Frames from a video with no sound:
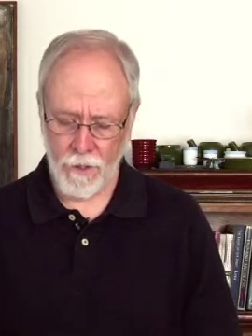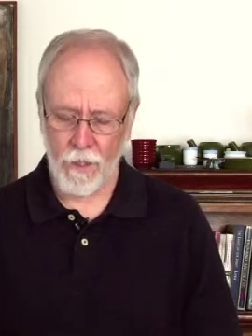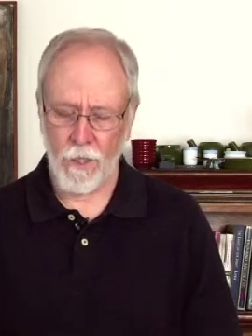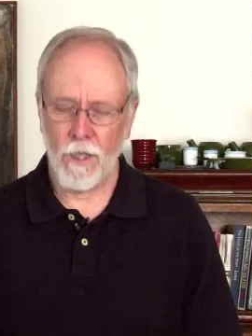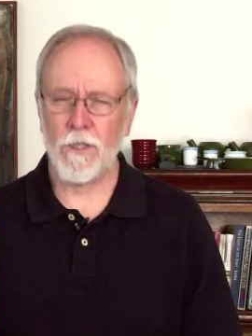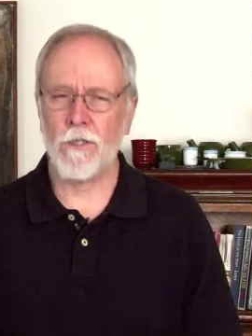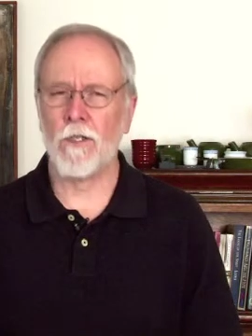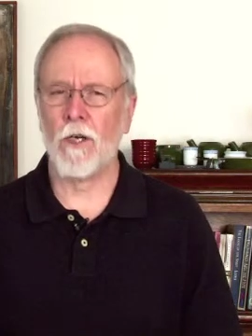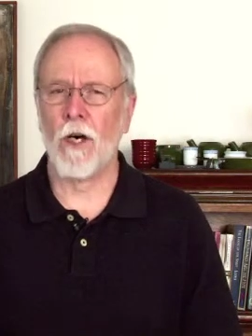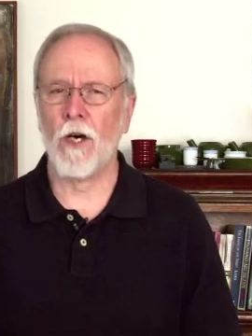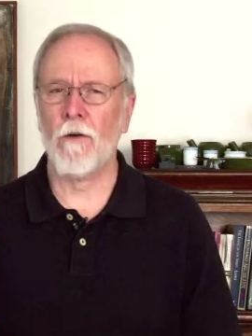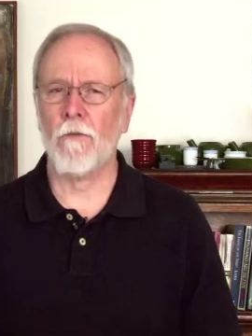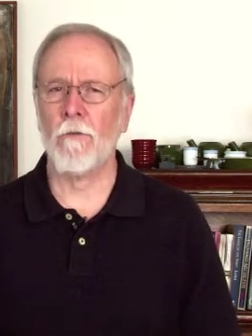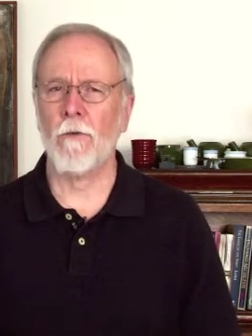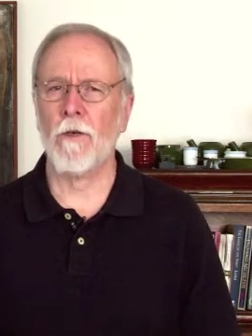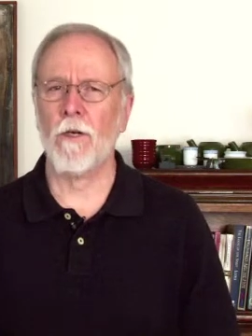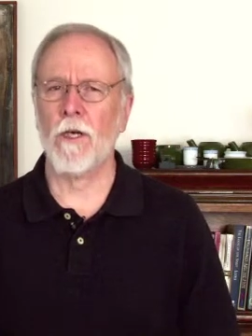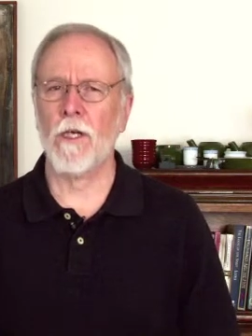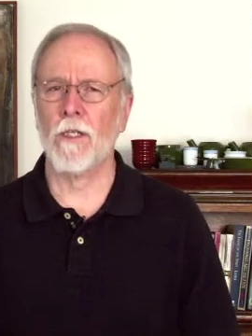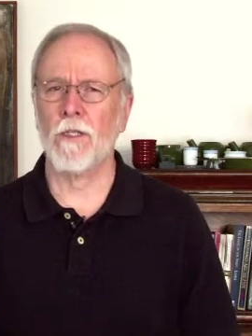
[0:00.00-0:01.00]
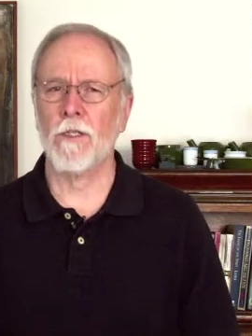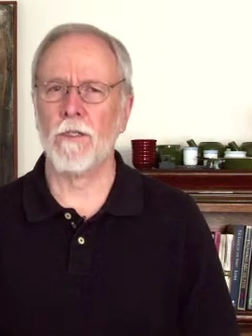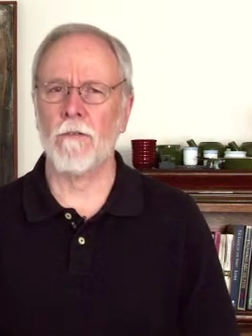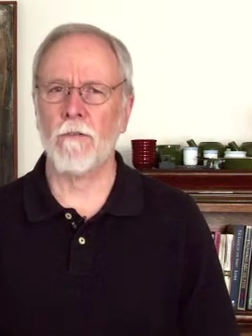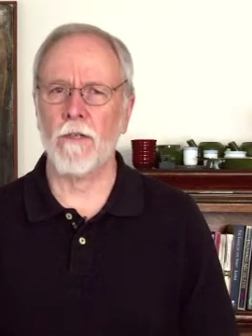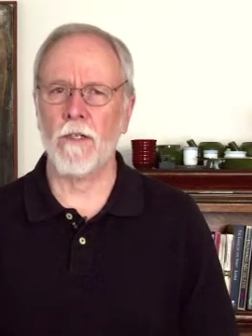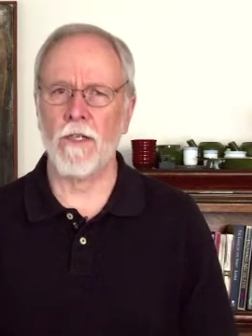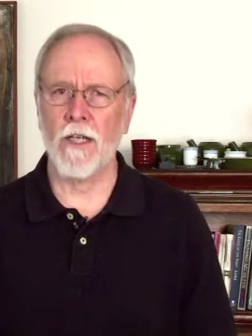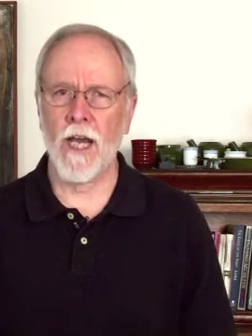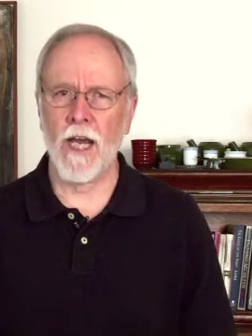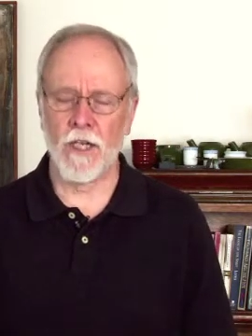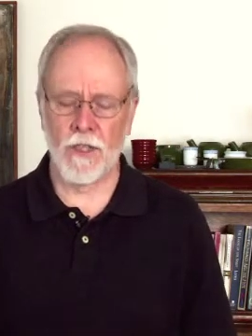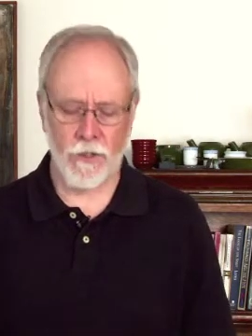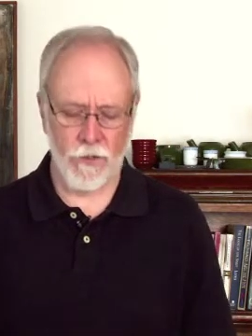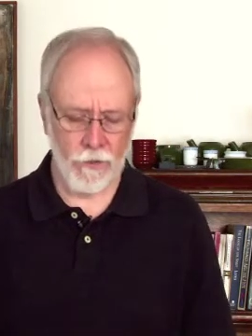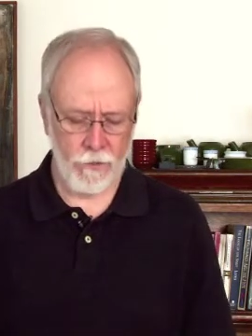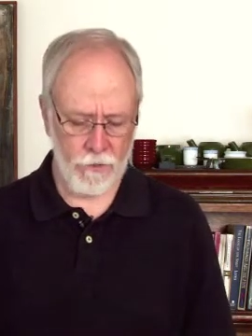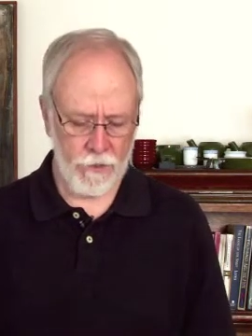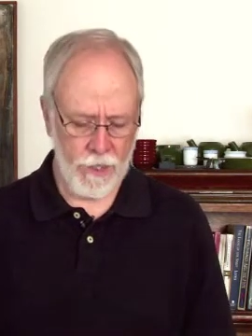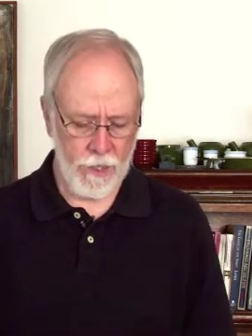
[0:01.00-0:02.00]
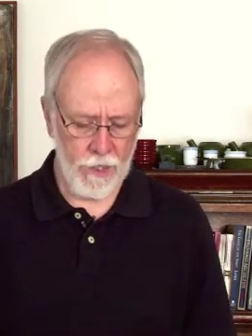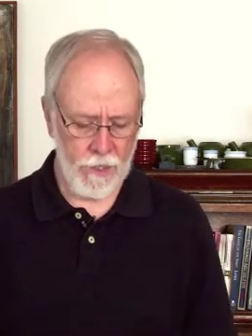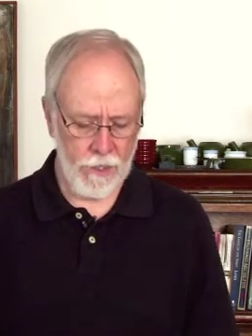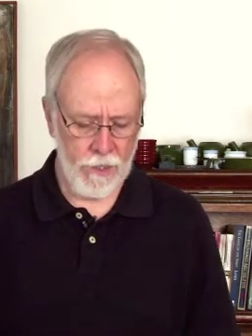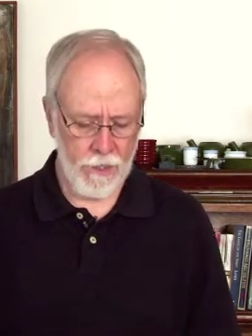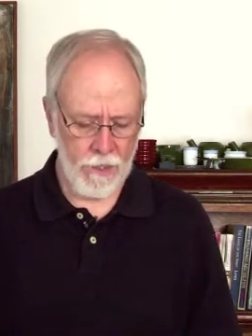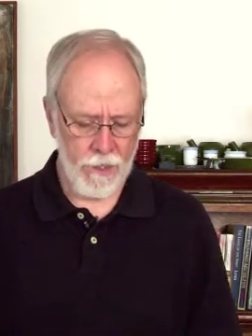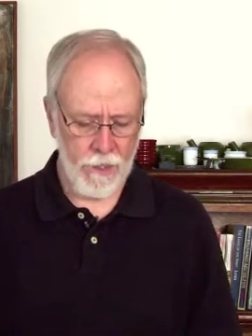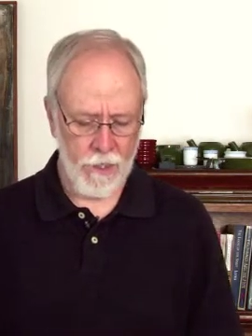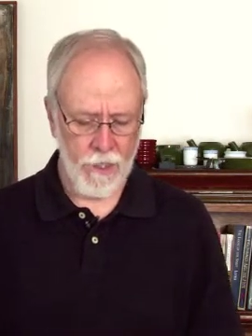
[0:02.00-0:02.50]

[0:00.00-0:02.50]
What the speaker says: his offering us of a national day,